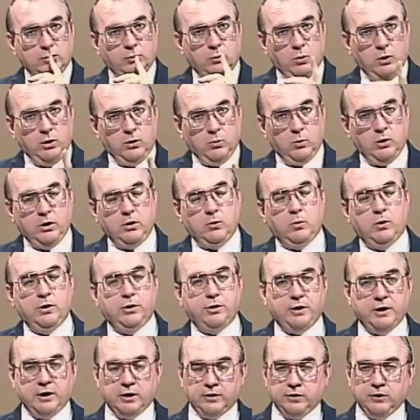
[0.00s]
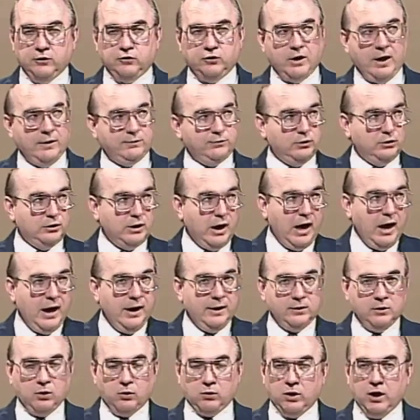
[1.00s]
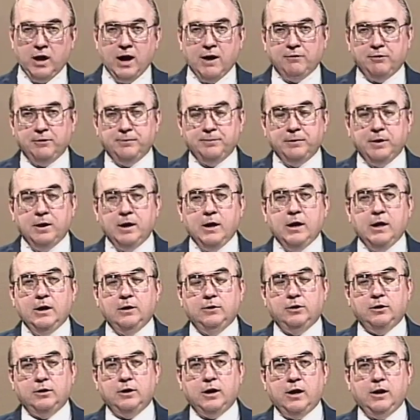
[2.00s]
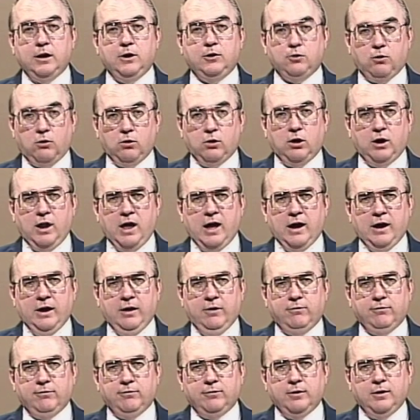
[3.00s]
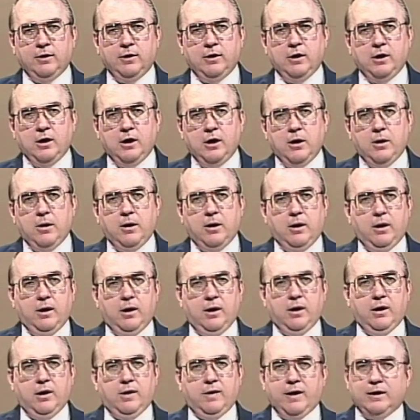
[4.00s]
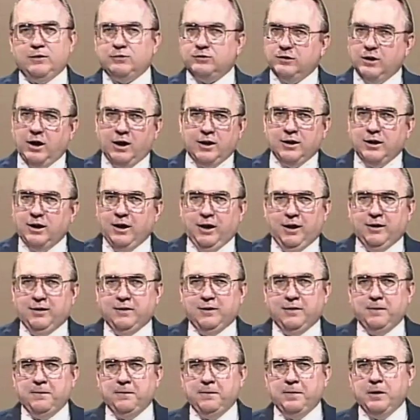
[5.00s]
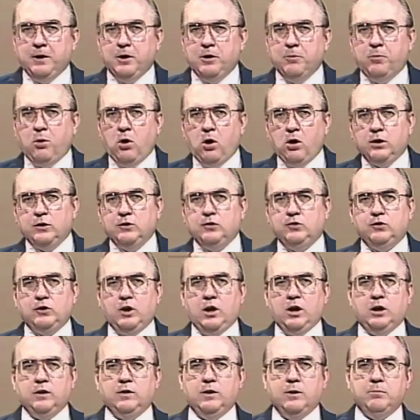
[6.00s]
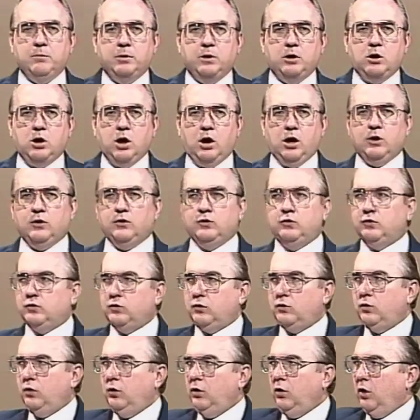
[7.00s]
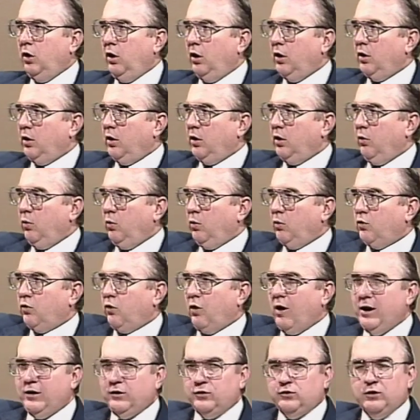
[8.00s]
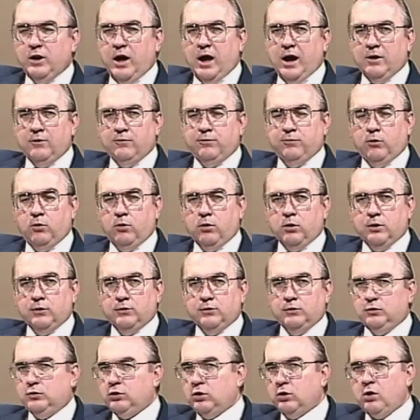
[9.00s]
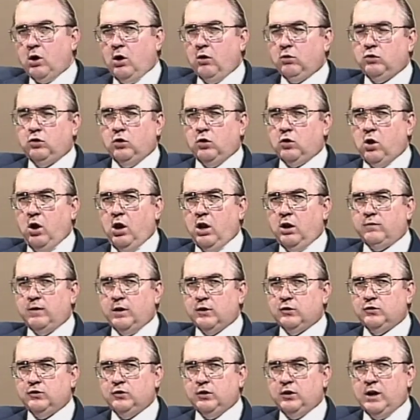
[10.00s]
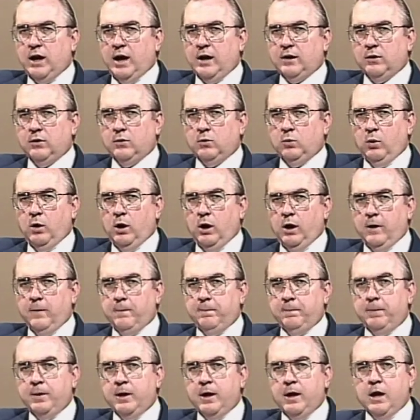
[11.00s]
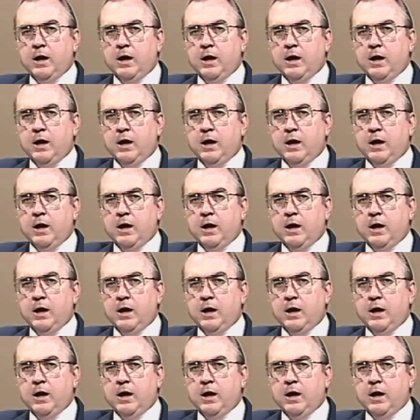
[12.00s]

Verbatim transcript: we, we, we think that you have to die and go to heaven to get eternal life. That's not it. Paul is saying that because Christ died for us and took, out, took all of our sin out of the way.